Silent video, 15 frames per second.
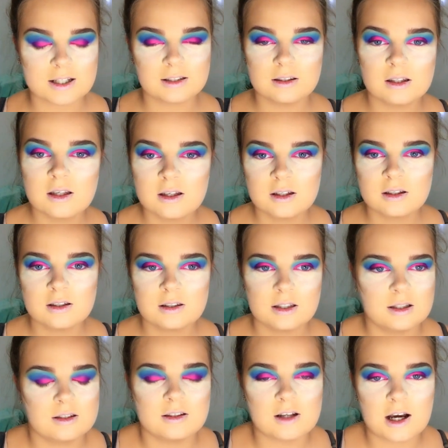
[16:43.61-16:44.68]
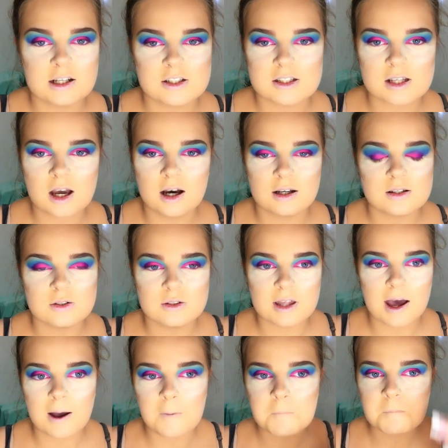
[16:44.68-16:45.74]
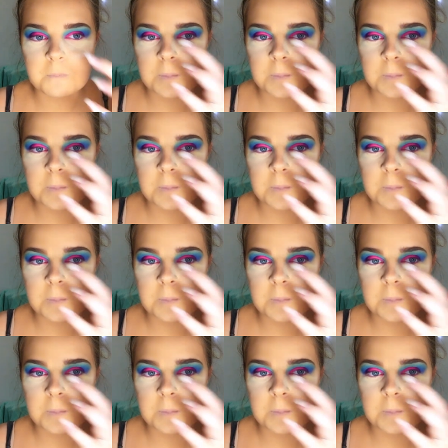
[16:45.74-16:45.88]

I just can't do that.